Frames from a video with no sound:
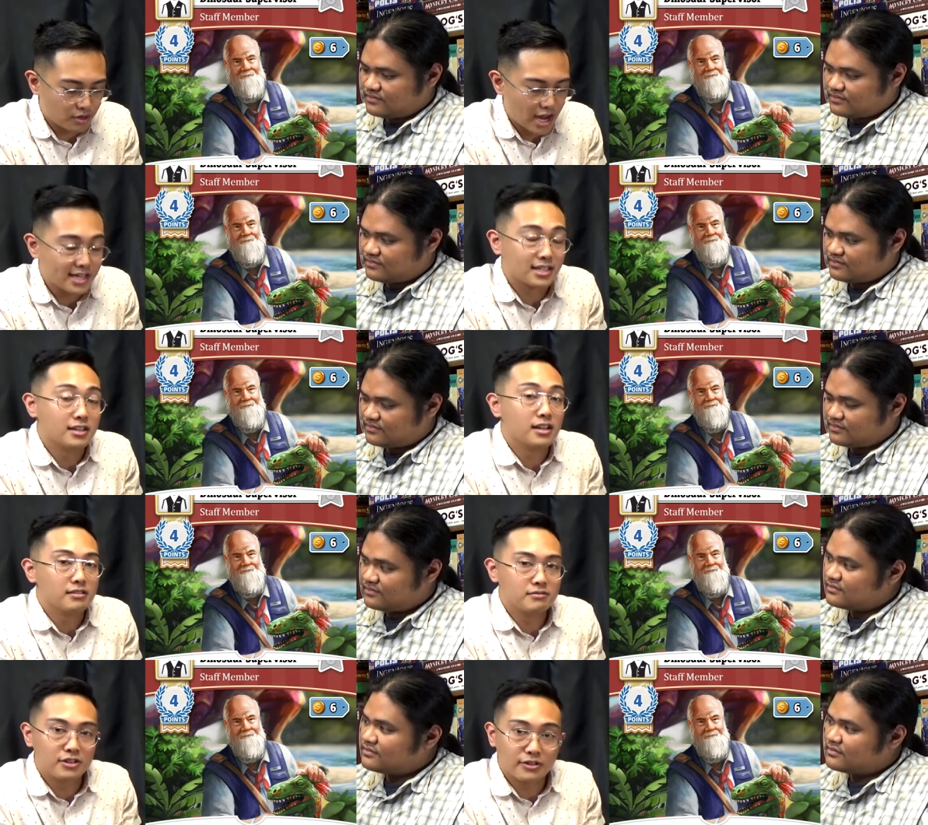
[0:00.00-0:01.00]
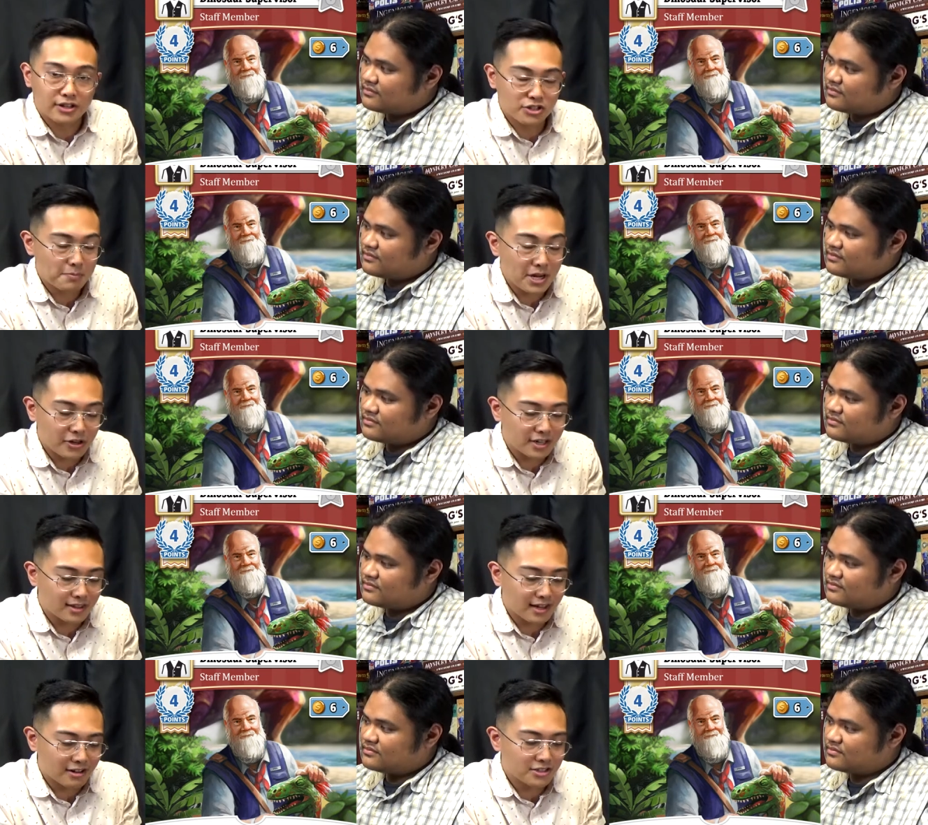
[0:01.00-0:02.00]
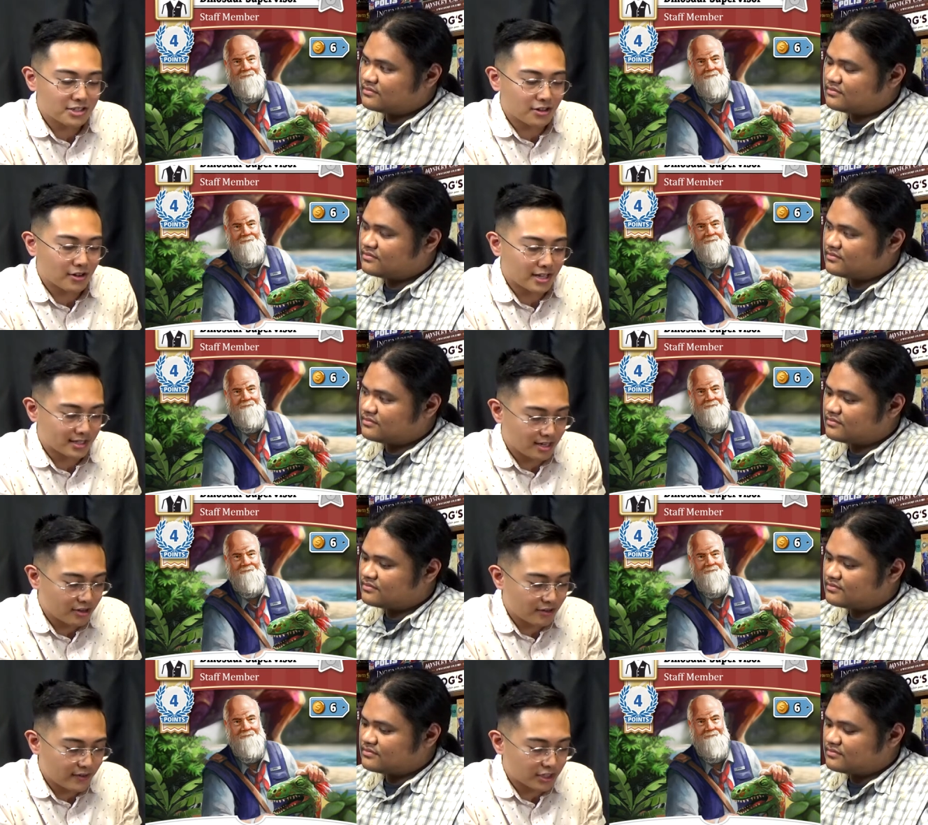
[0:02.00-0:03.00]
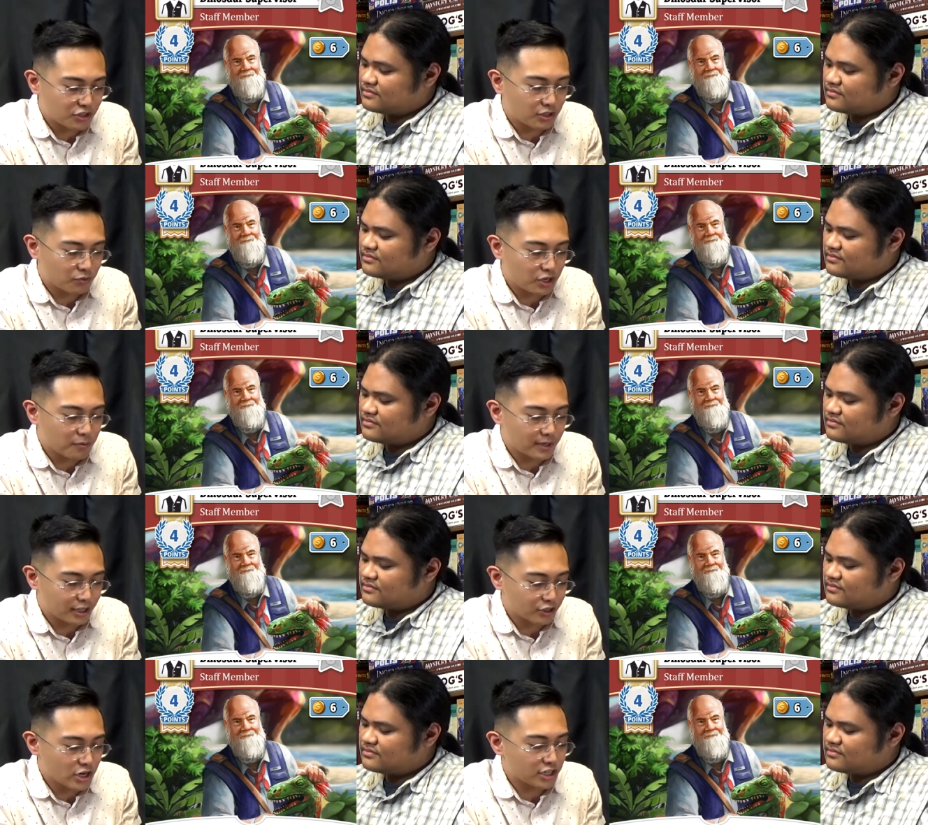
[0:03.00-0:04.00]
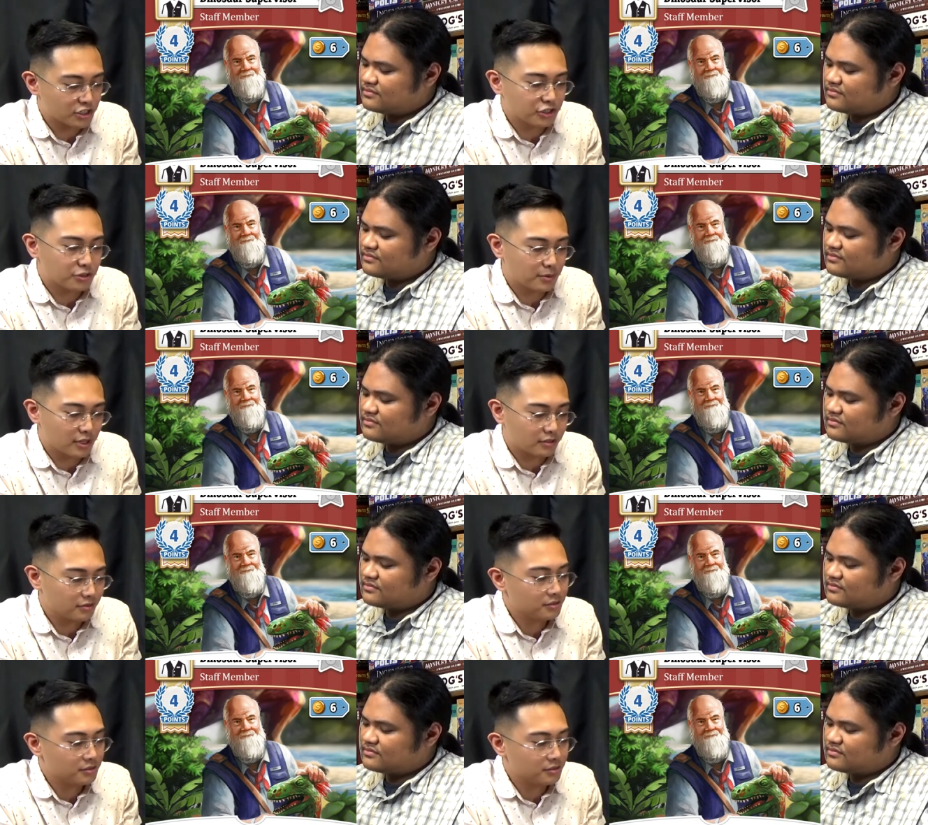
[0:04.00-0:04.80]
Speaker 1: as an you know, there's a period there, so as another effect, you can reopen an attraction in your park.